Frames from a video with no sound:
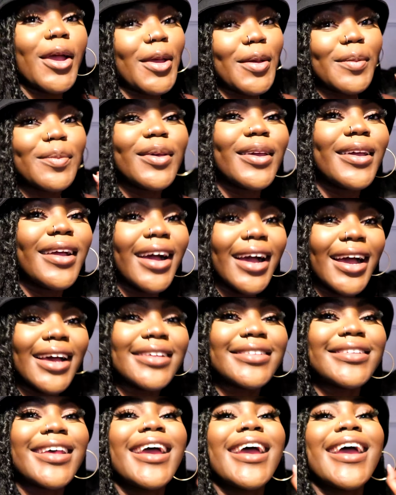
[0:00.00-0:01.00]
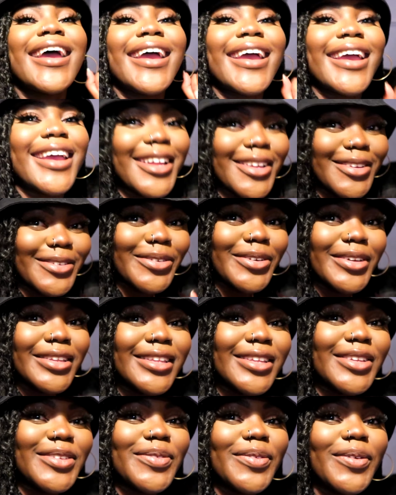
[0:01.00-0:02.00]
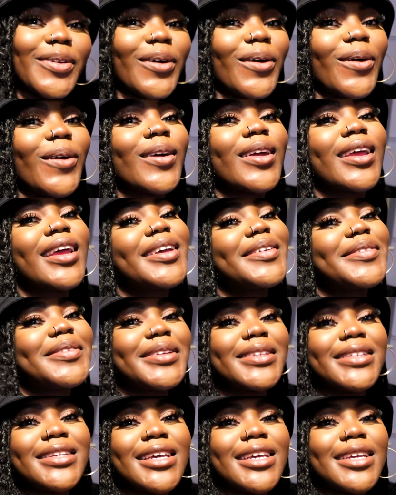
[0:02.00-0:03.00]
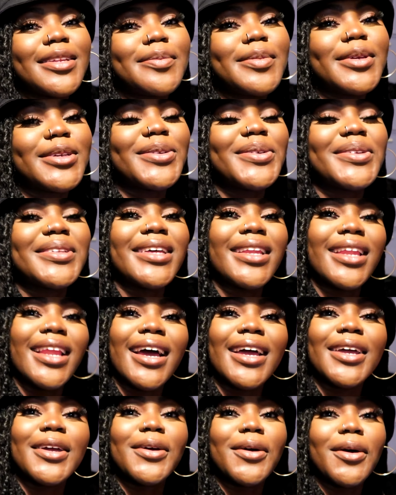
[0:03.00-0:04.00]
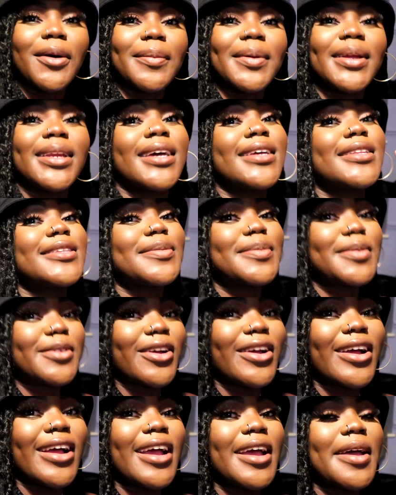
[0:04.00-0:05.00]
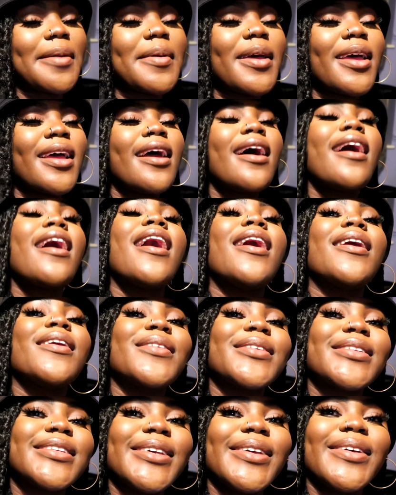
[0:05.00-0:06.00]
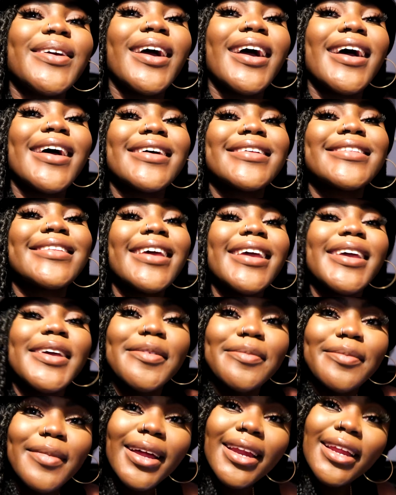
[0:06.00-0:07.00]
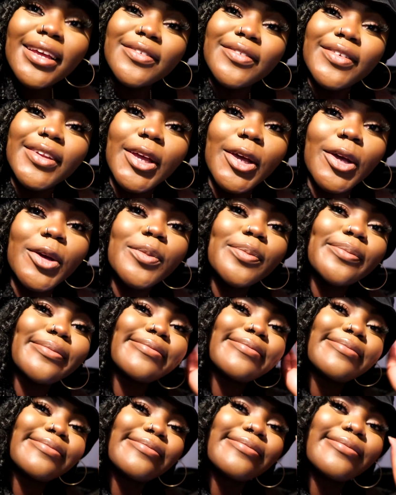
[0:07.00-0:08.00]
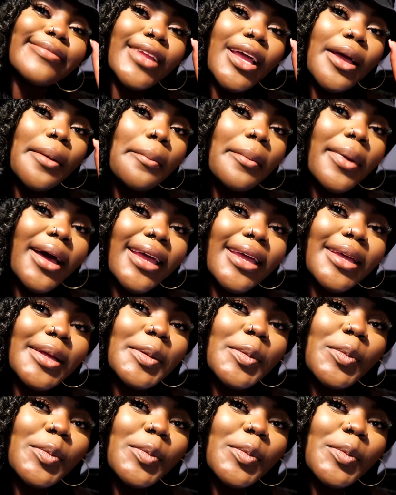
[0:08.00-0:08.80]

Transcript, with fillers: hope you guys enjoyed this vlog. If you did, be sure to like, comment and subscribe, and I'll see you guys in my next video. Bye.